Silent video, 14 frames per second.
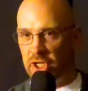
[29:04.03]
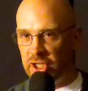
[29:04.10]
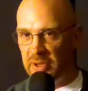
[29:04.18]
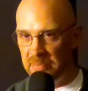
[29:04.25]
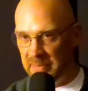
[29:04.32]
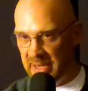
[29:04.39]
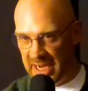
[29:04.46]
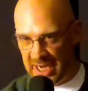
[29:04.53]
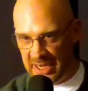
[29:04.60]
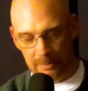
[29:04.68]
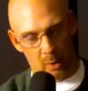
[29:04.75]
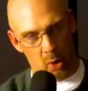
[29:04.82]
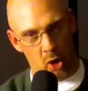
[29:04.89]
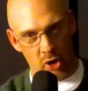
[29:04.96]
to mean
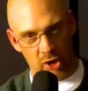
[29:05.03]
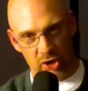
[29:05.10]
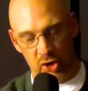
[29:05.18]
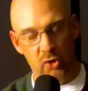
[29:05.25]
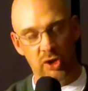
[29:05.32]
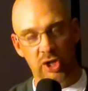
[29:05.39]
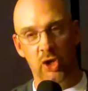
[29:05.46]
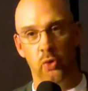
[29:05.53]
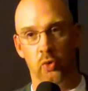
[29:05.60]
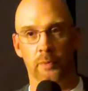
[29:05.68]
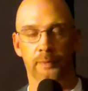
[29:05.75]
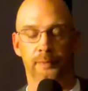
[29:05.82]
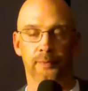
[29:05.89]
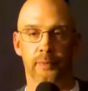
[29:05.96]
more to you.
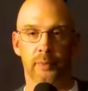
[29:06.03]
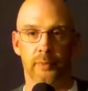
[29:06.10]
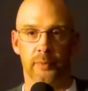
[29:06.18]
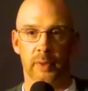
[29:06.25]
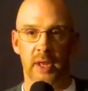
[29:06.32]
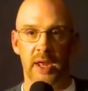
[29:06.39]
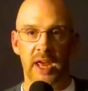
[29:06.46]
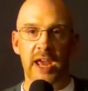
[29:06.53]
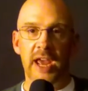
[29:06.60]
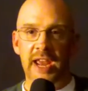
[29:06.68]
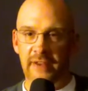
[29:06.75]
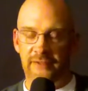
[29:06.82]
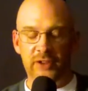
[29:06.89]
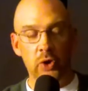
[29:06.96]

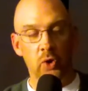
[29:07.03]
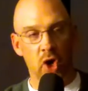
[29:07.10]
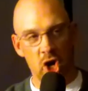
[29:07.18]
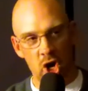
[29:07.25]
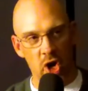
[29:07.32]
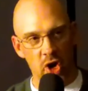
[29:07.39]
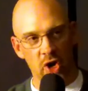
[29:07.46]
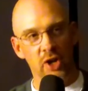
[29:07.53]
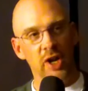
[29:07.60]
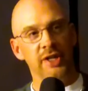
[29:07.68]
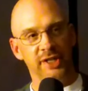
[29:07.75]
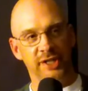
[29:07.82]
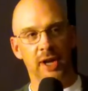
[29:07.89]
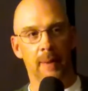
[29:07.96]
If you earn
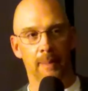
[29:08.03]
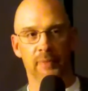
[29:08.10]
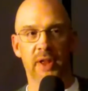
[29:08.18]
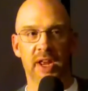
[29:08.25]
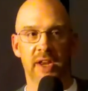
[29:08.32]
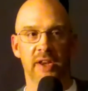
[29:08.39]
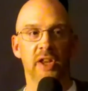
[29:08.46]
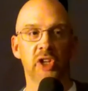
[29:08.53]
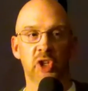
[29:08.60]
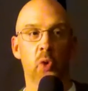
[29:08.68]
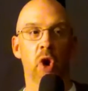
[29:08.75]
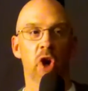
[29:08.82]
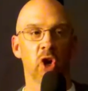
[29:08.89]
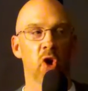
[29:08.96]
something,
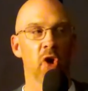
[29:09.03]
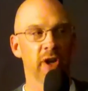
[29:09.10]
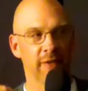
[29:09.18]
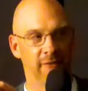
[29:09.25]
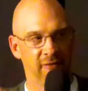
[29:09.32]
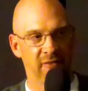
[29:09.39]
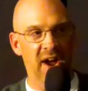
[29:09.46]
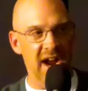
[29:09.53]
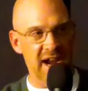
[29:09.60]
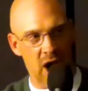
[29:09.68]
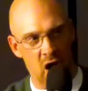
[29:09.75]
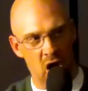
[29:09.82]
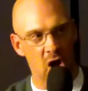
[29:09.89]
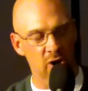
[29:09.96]
you are going to fight
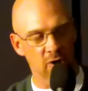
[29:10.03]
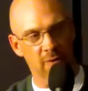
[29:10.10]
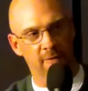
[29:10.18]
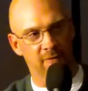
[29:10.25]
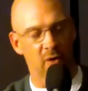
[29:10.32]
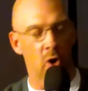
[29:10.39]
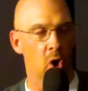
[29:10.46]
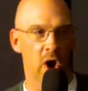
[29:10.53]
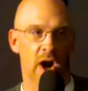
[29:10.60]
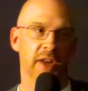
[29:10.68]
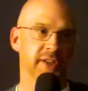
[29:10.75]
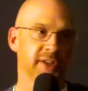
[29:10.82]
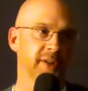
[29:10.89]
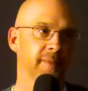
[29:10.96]
harder for
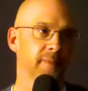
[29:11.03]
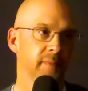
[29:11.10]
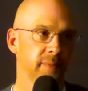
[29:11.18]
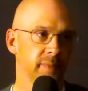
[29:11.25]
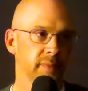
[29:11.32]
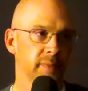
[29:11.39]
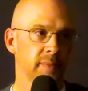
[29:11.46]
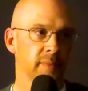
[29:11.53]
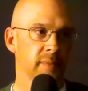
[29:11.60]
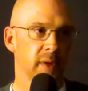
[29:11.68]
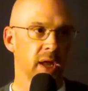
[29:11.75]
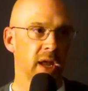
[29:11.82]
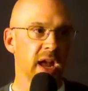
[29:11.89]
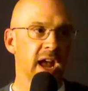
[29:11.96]
it.
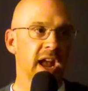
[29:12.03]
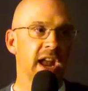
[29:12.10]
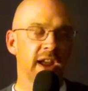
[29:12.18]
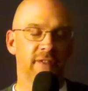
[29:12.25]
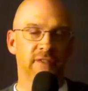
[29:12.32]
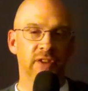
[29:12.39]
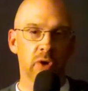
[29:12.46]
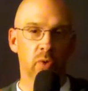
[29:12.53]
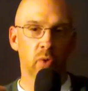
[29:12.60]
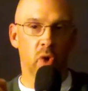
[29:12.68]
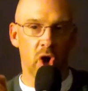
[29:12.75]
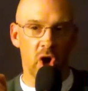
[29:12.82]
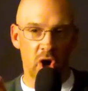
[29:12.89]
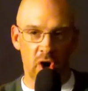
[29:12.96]
If you
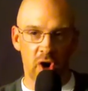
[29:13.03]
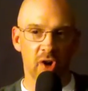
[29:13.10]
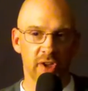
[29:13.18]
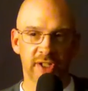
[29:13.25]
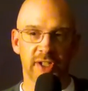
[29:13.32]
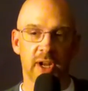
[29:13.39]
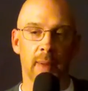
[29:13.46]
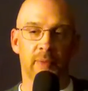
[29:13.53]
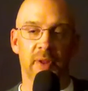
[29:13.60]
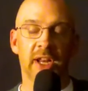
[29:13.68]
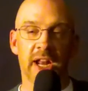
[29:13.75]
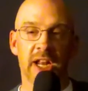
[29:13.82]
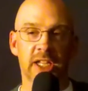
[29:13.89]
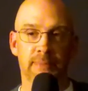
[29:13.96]
earn something,
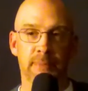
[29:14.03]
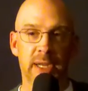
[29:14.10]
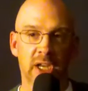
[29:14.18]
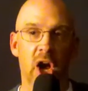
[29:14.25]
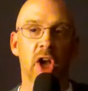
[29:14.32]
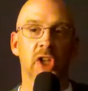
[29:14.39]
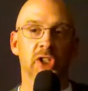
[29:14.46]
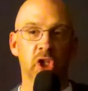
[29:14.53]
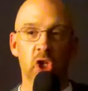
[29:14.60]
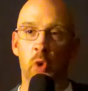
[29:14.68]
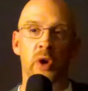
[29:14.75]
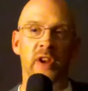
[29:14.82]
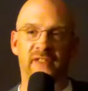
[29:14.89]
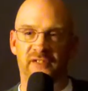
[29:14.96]
it's because you
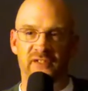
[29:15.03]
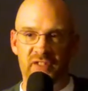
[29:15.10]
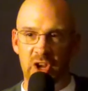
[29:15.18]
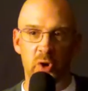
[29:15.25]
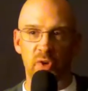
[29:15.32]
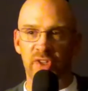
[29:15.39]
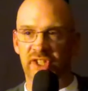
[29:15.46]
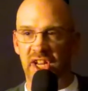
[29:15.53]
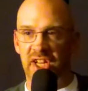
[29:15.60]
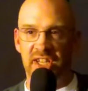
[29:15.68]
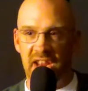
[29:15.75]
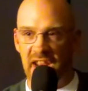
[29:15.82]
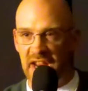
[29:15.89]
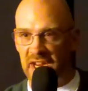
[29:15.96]
refuse to
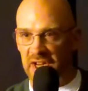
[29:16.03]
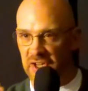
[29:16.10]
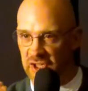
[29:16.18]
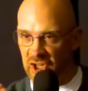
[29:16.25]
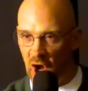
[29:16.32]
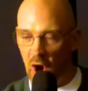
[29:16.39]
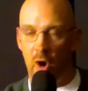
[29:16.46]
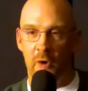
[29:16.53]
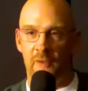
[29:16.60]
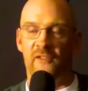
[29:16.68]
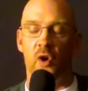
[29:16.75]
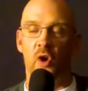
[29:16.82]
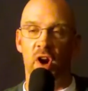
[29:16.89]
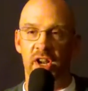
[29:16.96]
take no
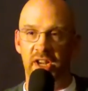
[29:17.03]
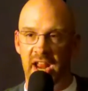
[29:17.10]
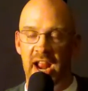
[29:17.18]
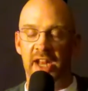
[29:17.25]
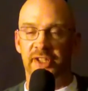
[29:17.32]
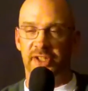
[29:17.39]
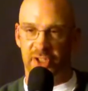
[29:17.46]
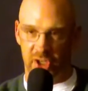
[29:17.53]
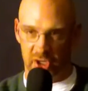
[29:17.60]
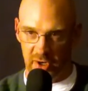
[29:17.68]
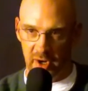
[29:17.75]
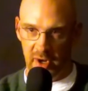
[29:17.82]
for an answer.